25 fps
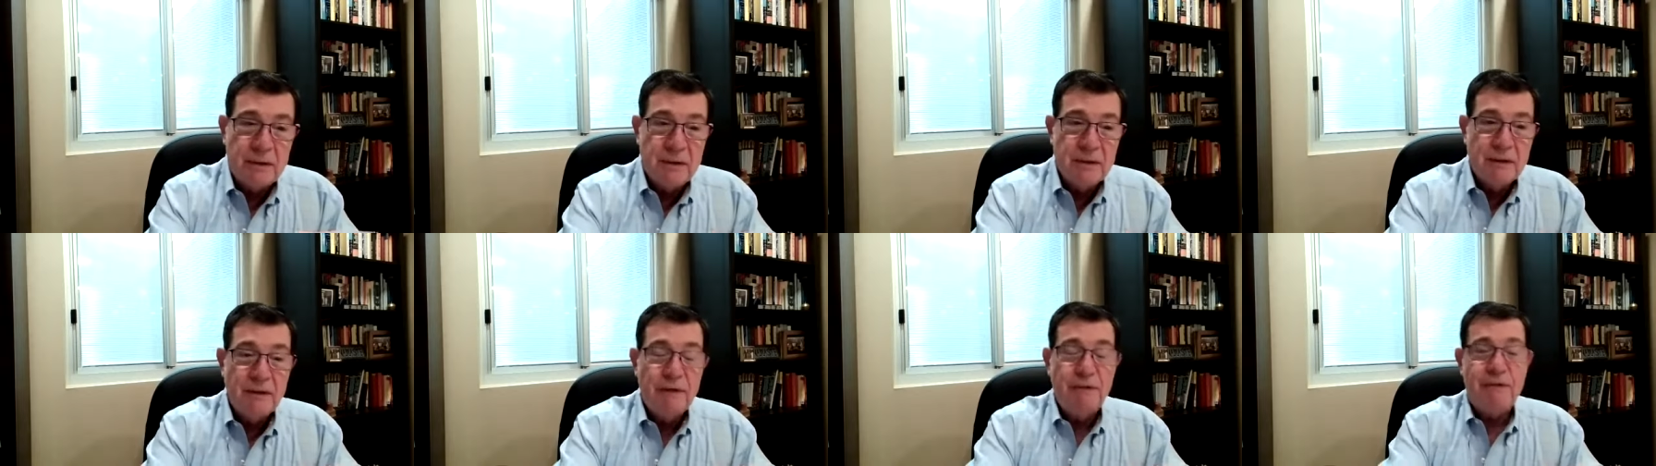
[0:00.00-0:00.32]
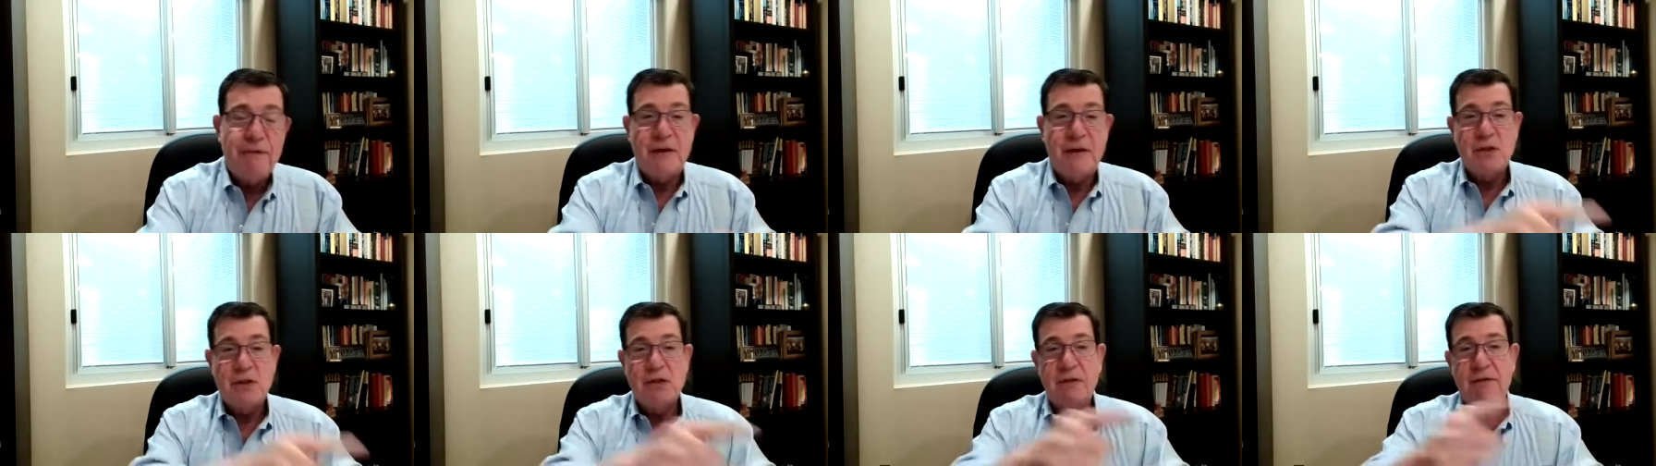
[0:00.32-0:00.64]
the
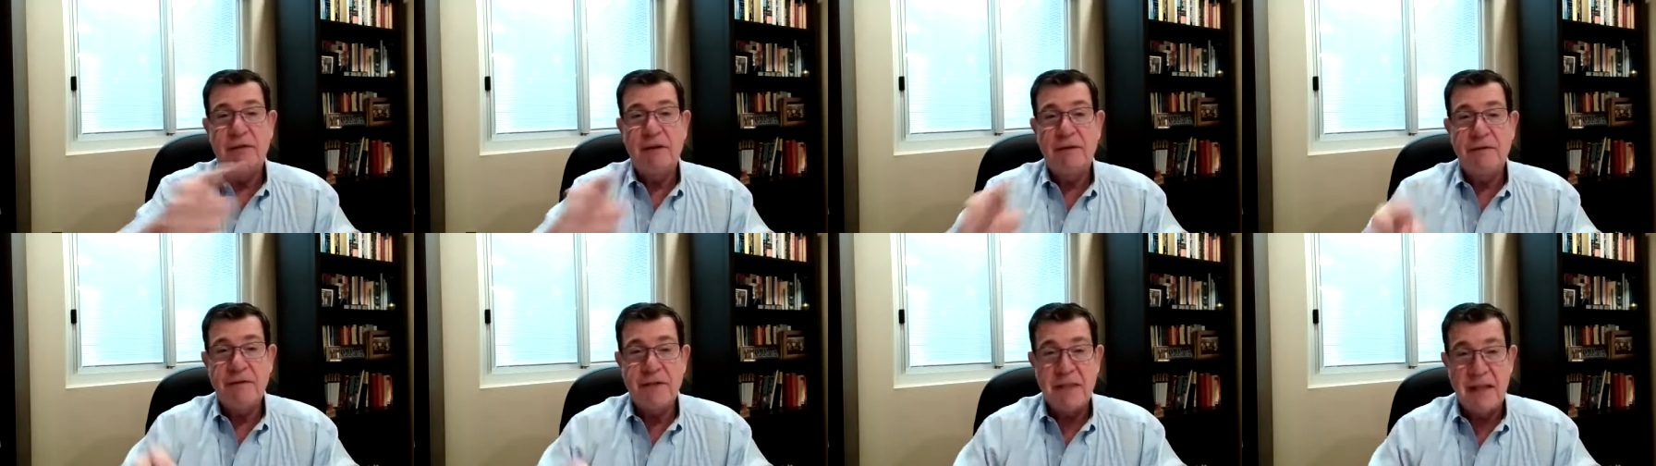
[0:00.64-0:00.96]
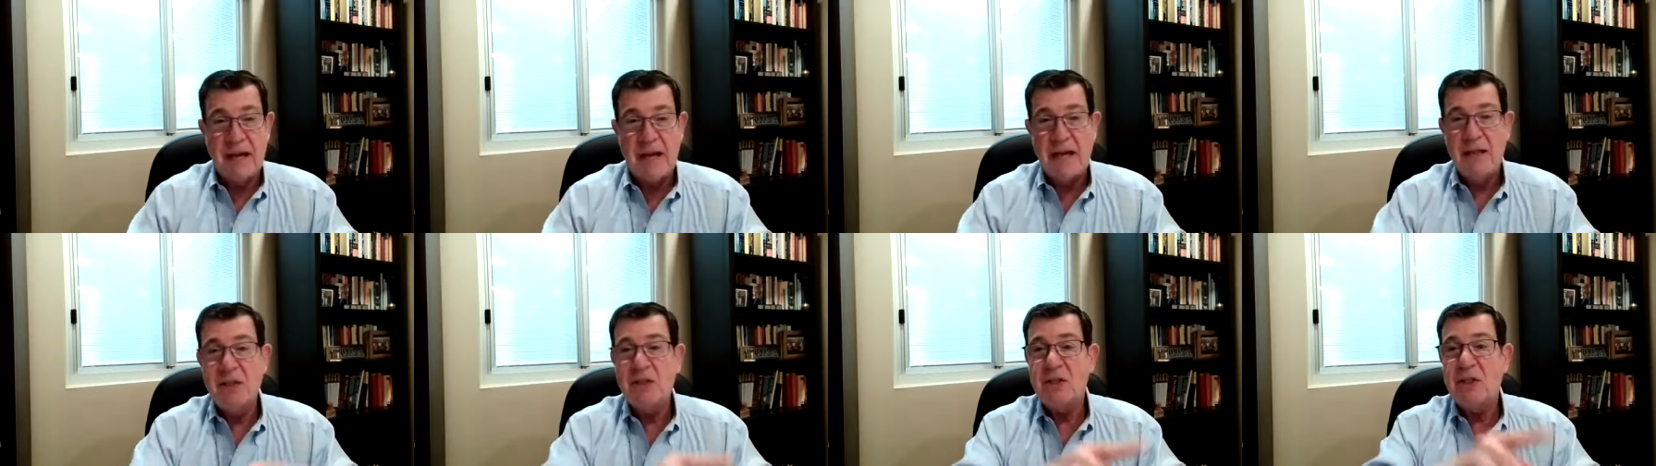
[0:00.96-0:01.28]
festival of
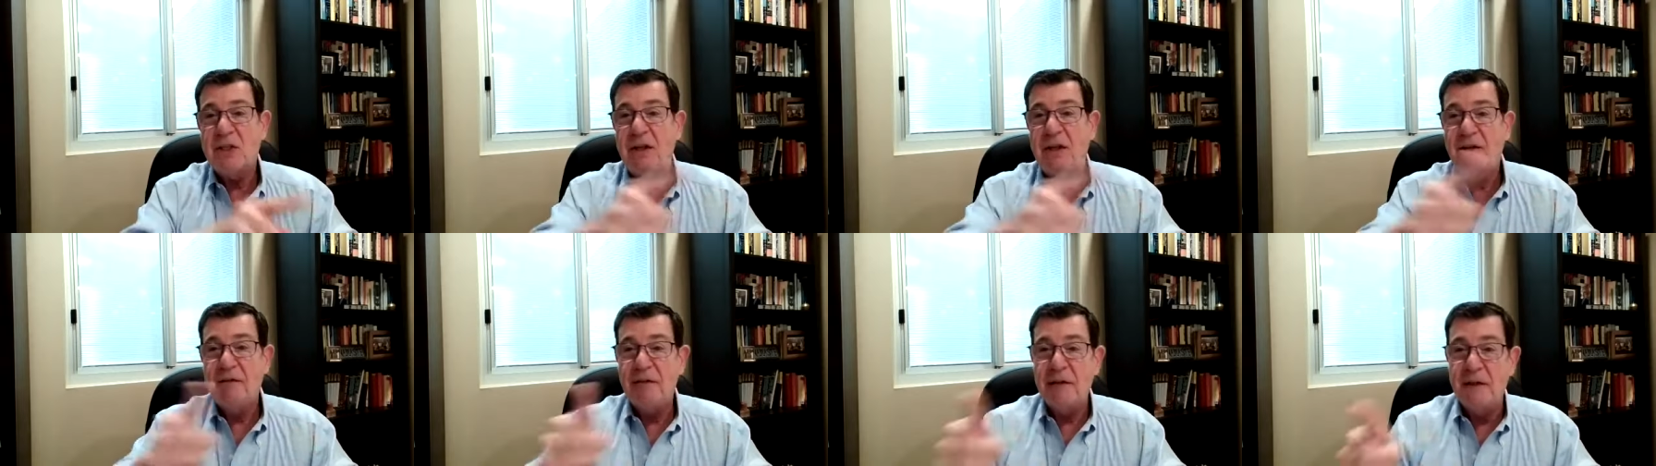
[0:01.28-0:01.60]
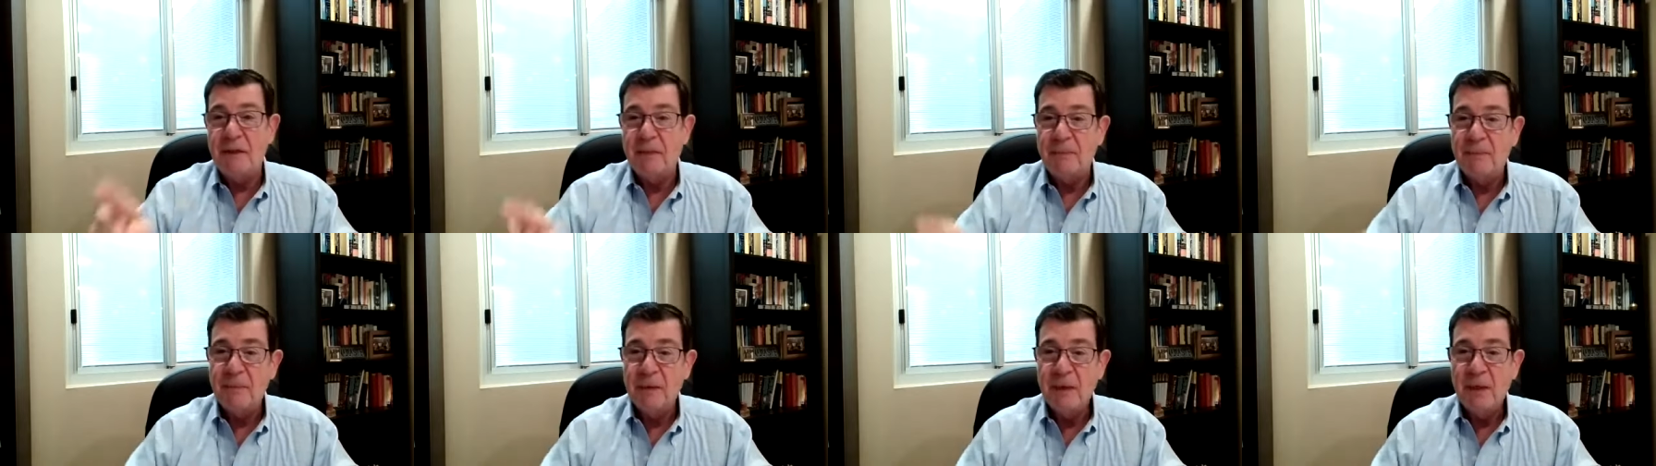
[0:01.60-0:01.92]

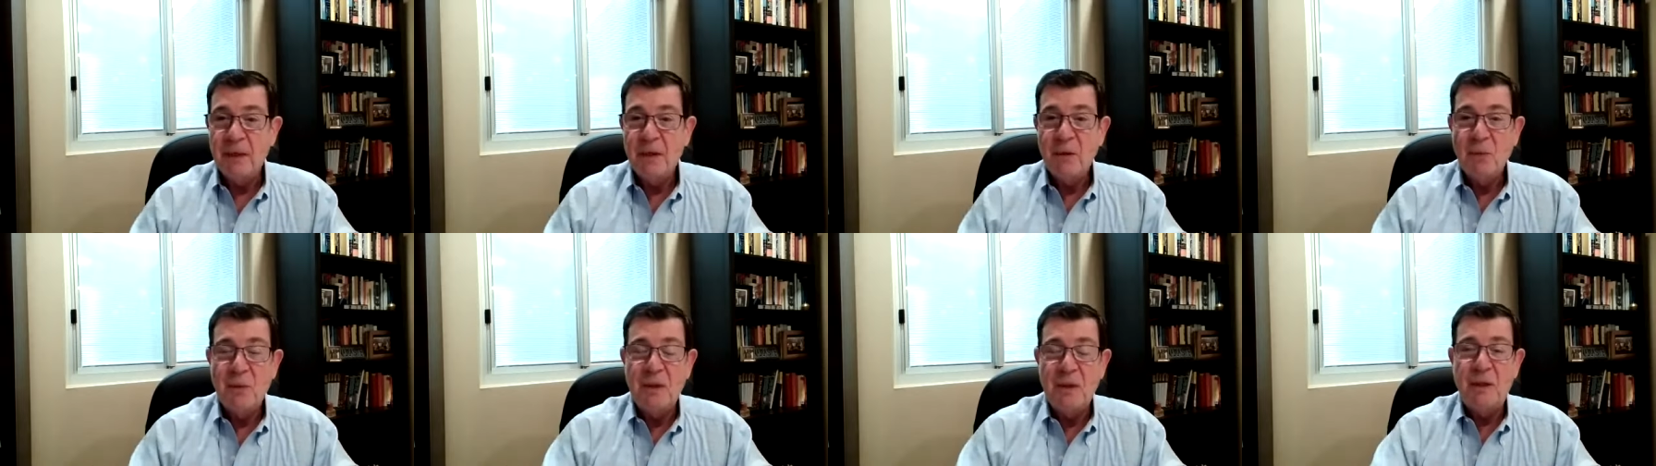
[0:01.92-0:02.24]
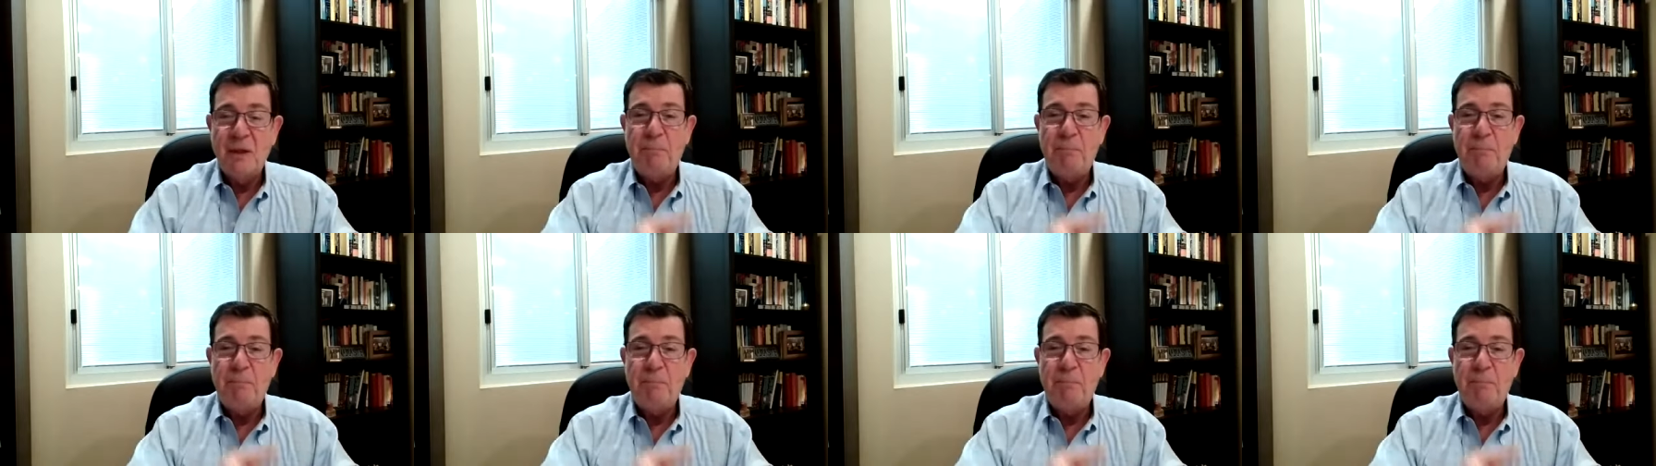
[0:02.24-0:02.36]
Thanksgiving when the